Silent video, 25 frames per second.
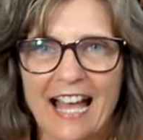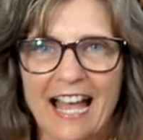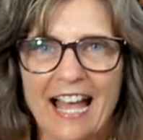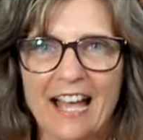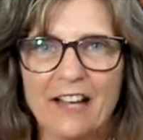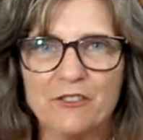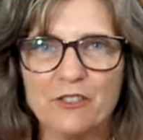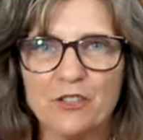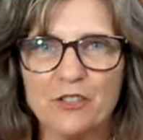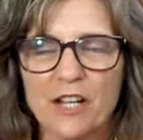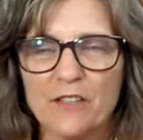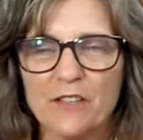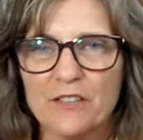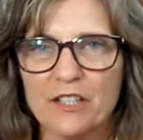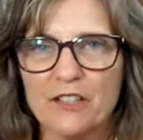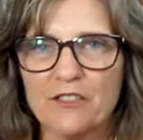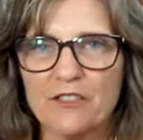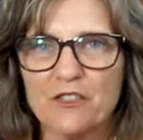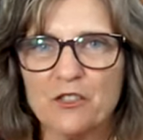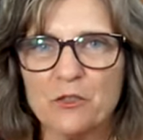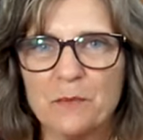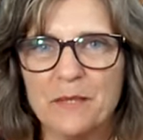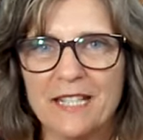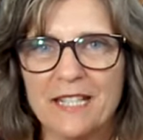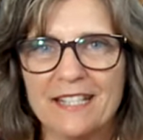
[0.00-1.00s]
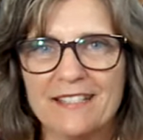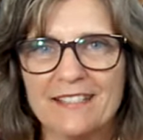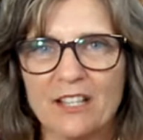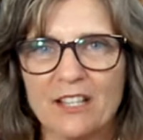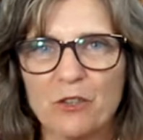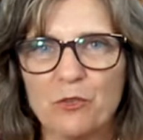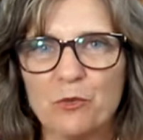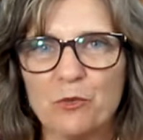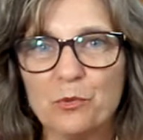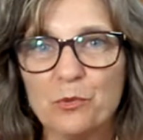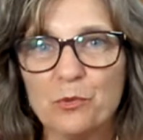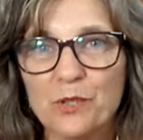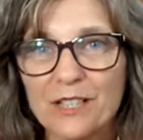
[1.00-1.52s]
after having a few meetings,
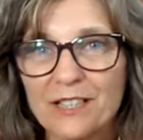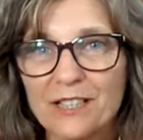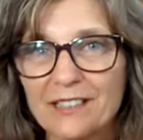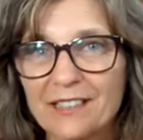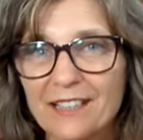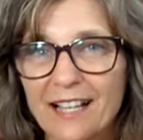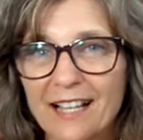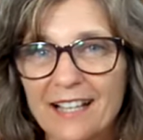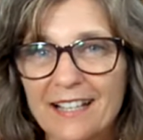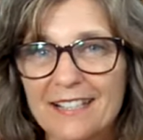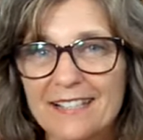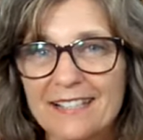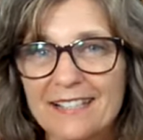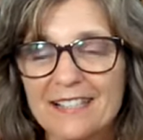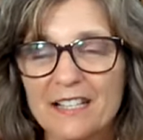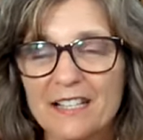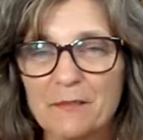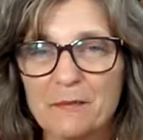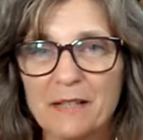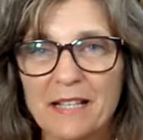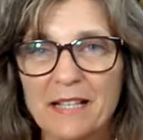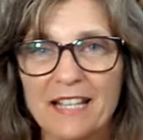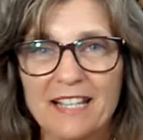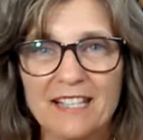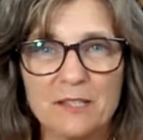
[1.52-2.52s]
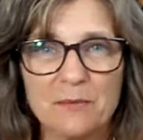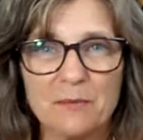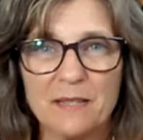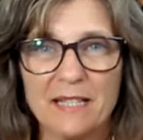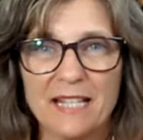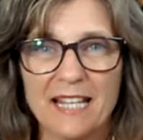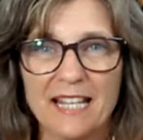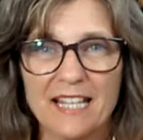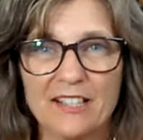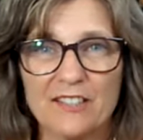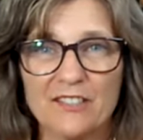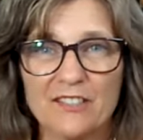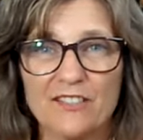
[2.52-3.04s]
I realized that my husband
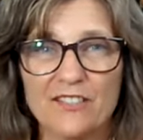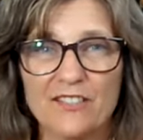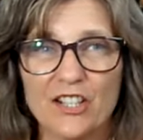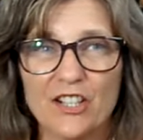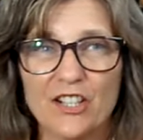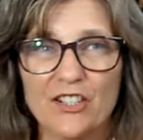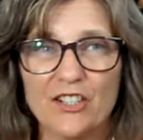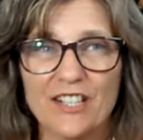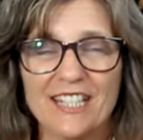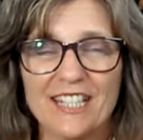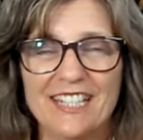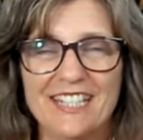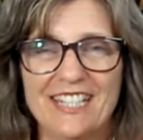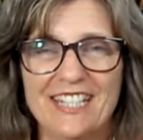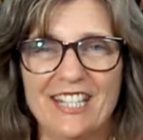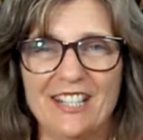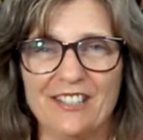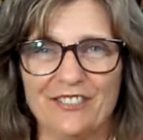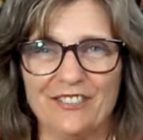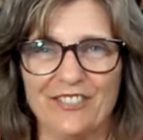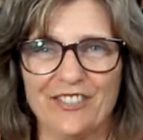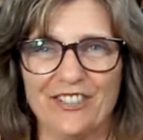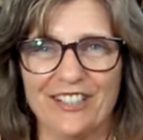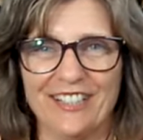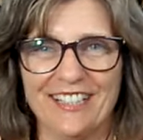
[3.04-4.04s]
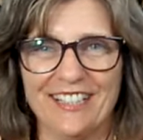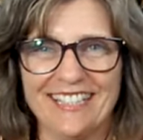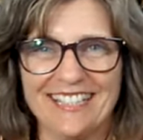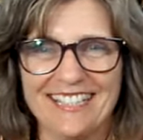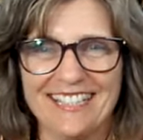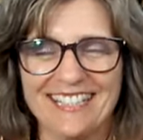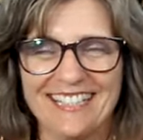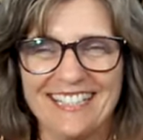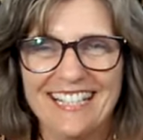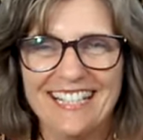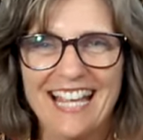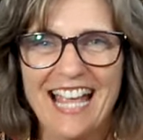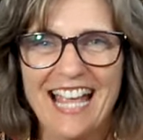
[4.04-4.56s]
had a very different